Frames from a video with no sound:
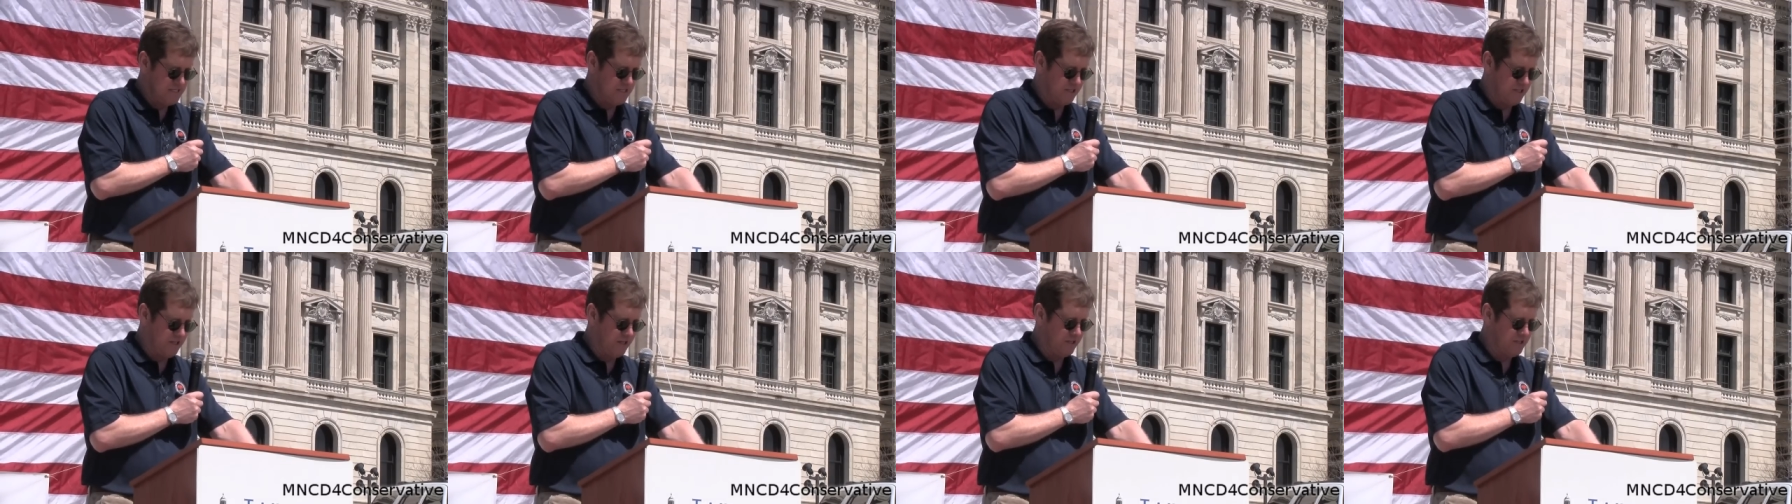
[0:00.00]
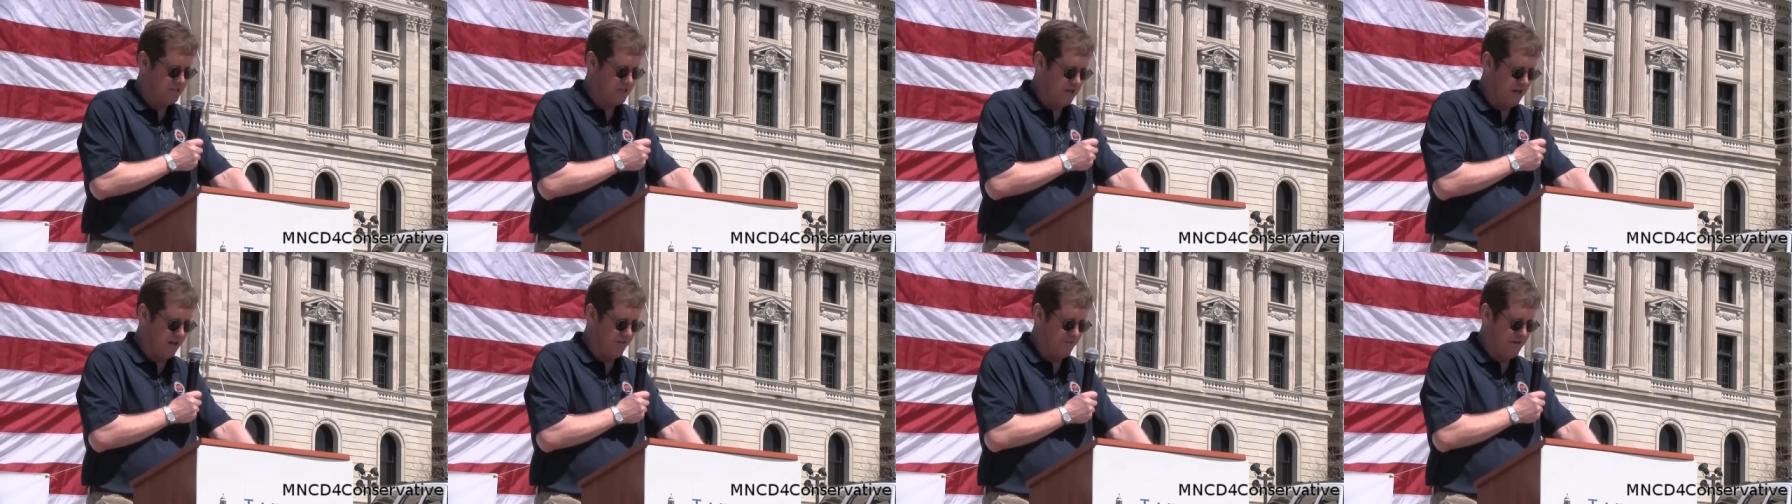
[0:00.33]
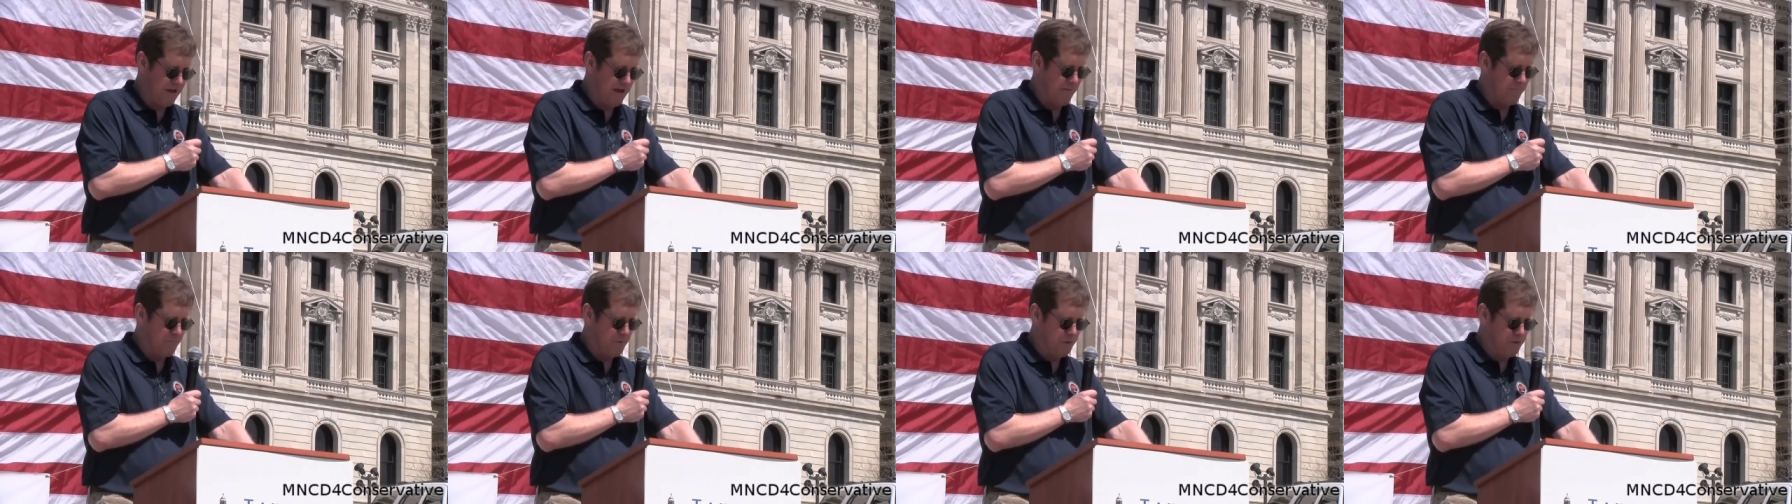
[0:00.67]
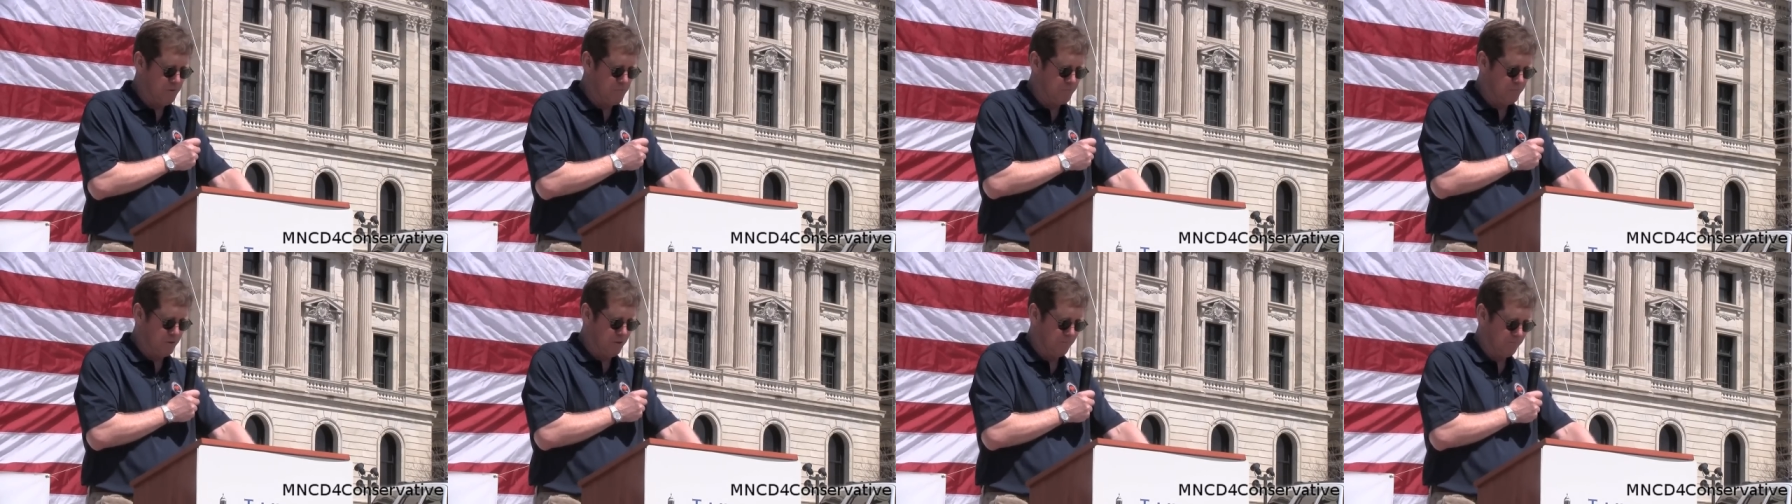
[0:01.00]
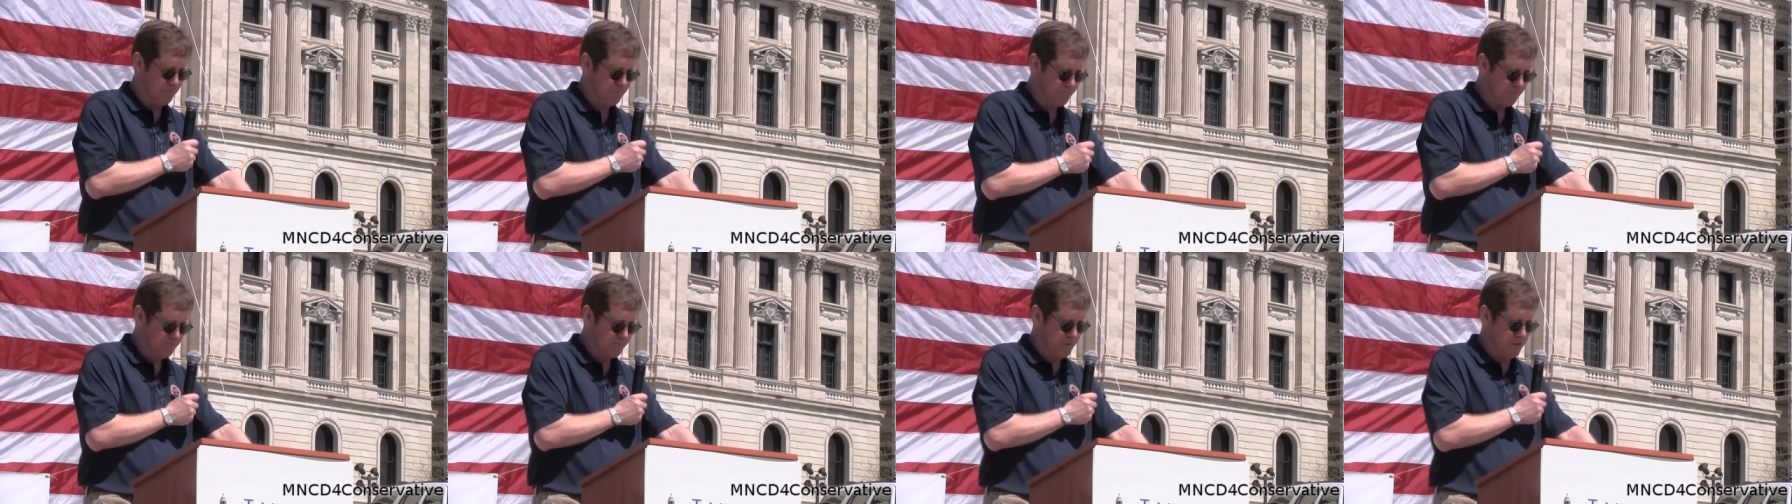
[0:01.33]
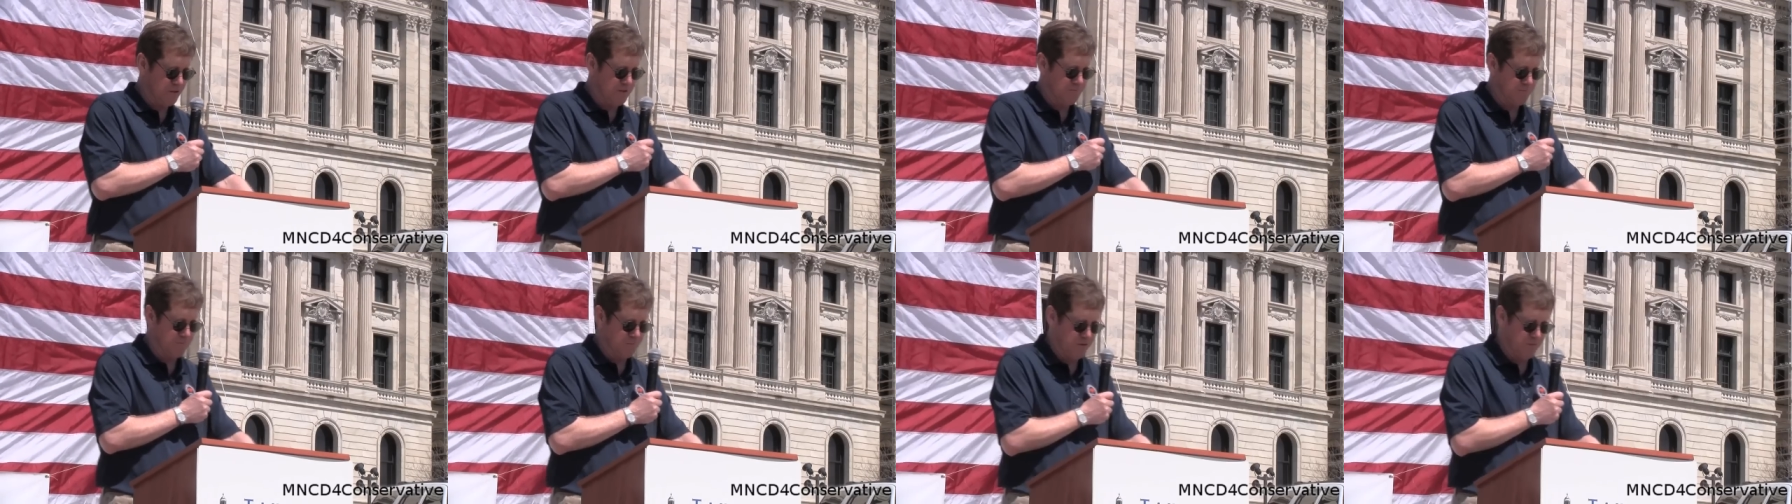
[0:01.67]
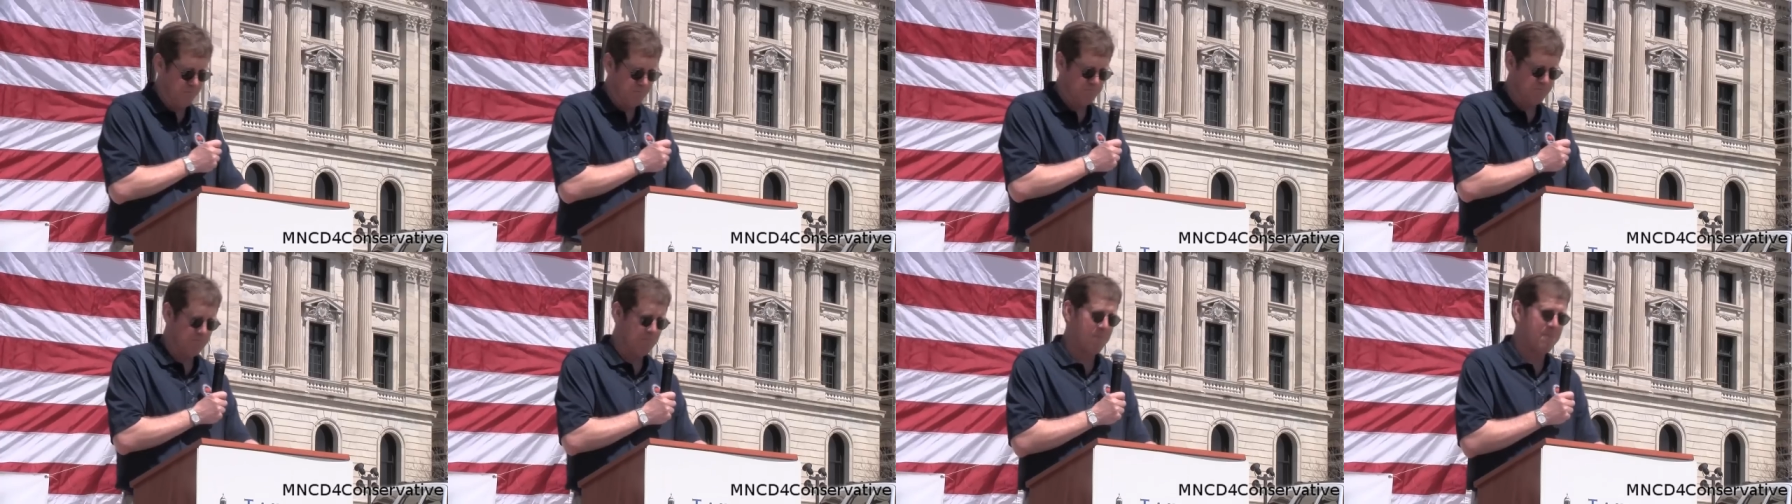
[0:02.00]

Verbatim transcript: a little tough, yeah, boom, boom, boom, boom.